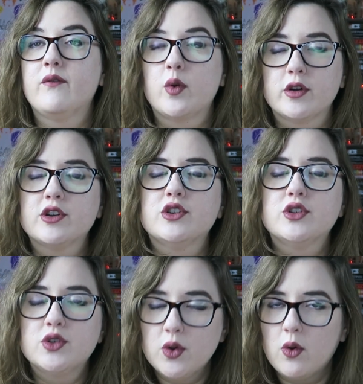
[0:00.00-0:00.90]
For
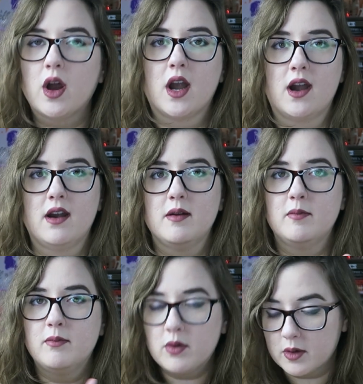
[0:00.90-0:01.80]
sure.
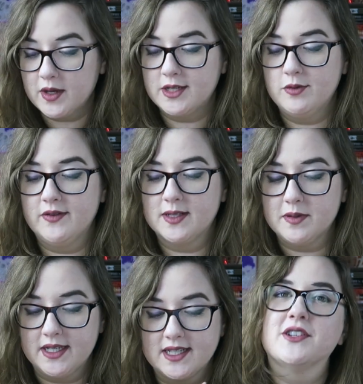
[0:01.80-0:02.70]
More witch movies,
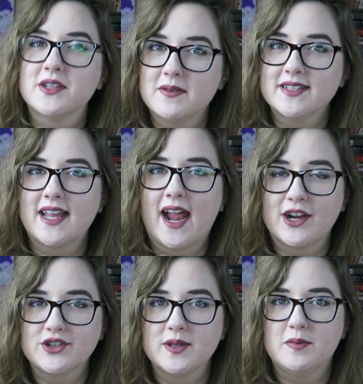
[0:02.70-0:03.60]
please. Especially ones that
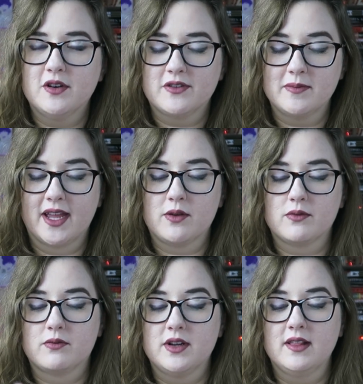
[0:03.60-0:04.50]
actually pull from like
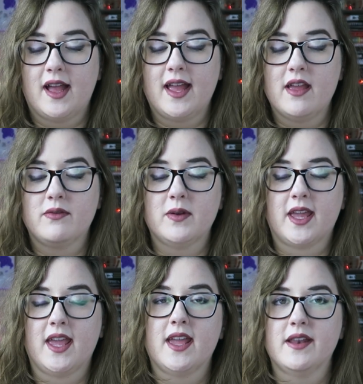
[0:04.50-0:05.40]
real life
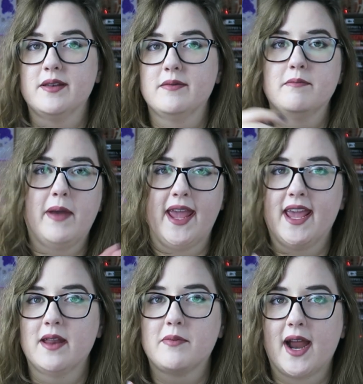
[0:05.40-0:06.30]
Wiccan
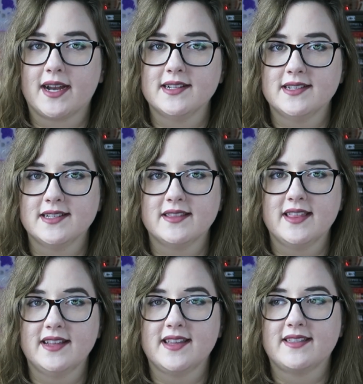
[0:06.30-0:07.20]
pagan practices and
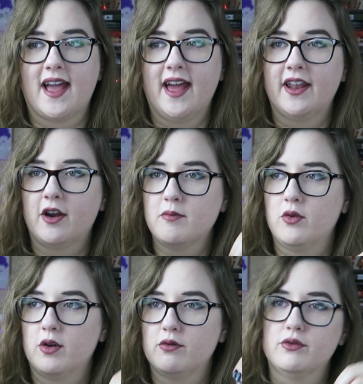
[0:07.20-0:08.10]
things like that and are
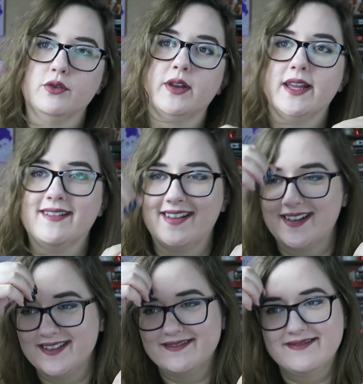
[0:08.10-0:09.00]
more rooted
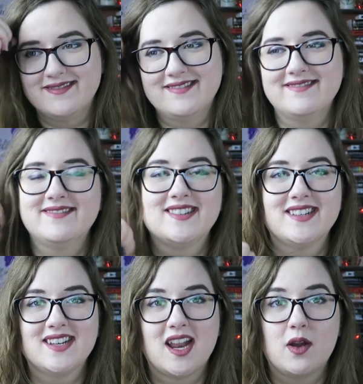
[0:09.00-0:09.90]
in
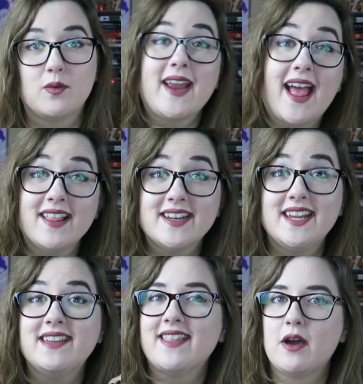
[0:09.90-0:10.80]

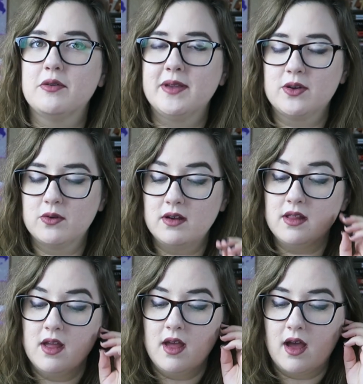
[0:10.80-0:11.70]
reality. That would be
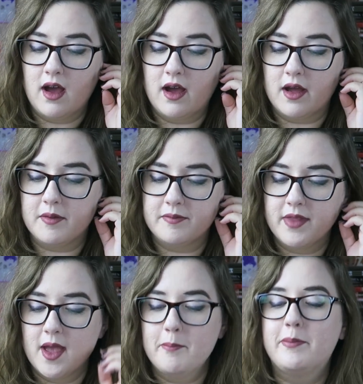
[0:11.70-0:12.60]
cool.
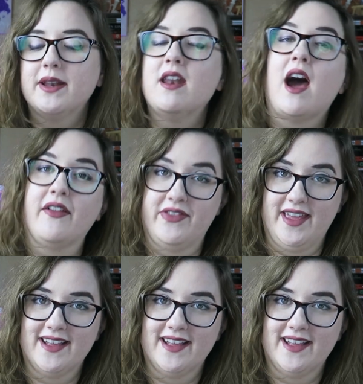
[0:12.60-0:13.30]
But not